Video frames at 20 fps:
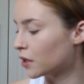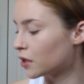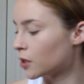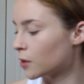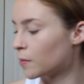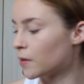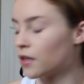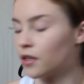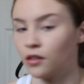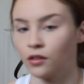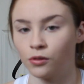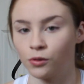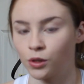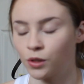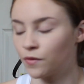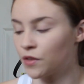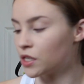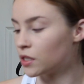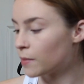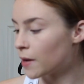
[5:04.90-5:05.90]
Airspun
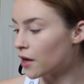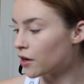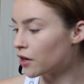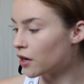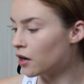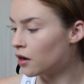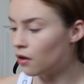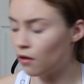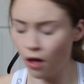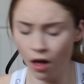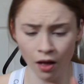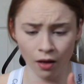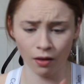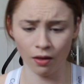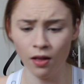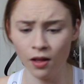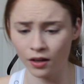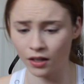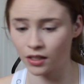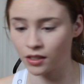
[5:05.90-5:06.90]
Loose Face Powder,
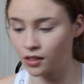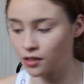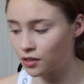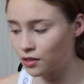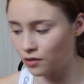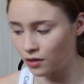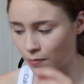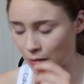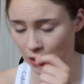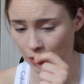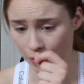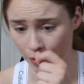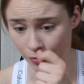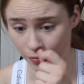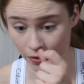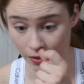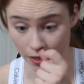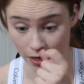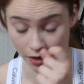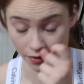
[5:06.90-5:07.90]
because it's the only powder I
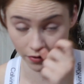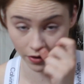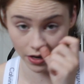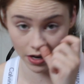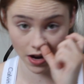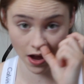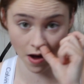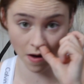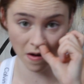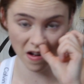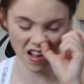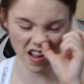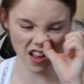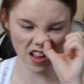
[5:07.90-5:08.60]
really have right now.